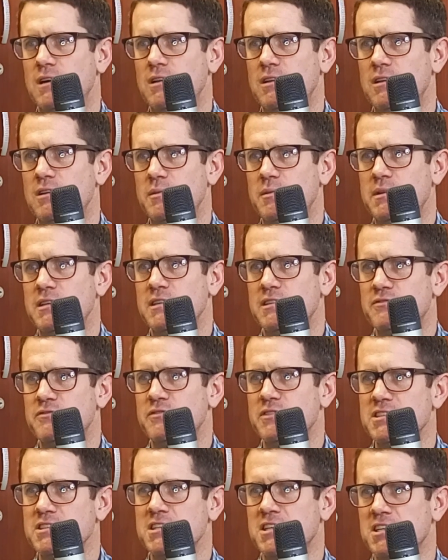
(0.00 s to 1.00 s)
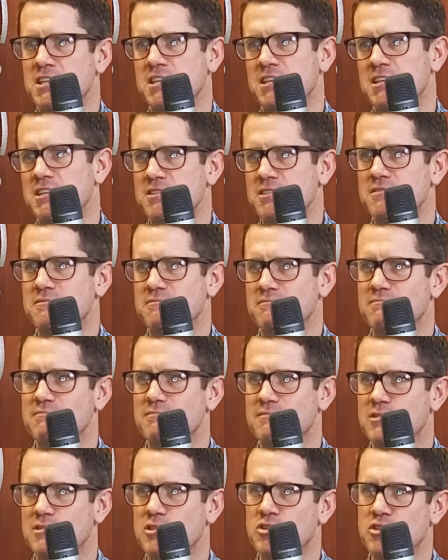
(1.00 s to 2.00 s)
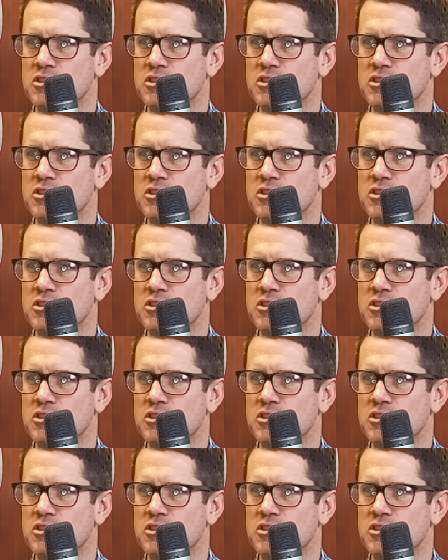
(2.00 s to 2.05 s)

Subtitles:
I mean, it's physically, you